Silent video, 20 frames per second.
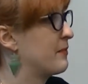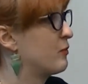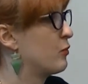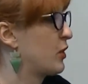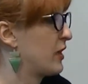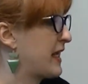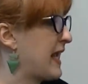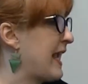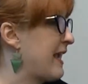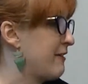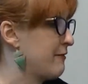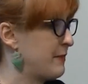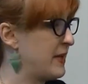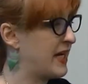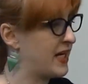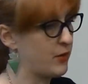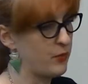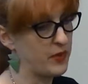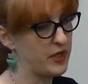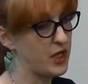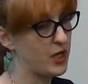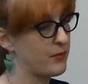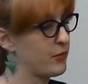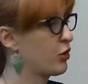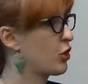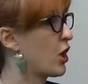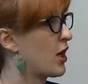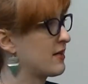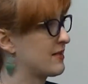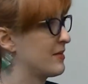we're a caveman and we come
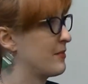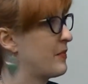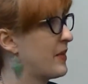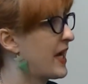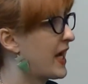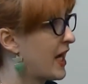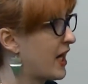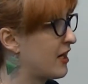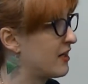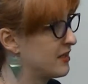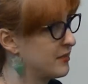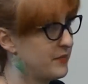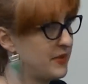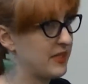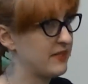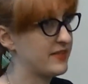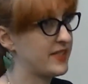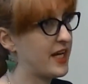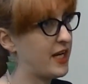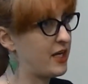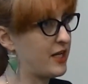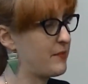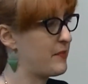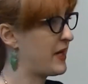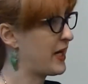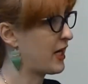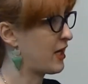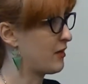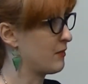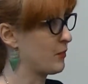across a bear, and a big scary
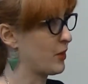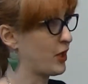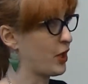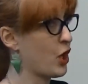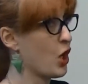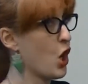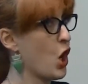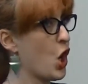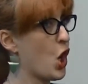bear, and we're like,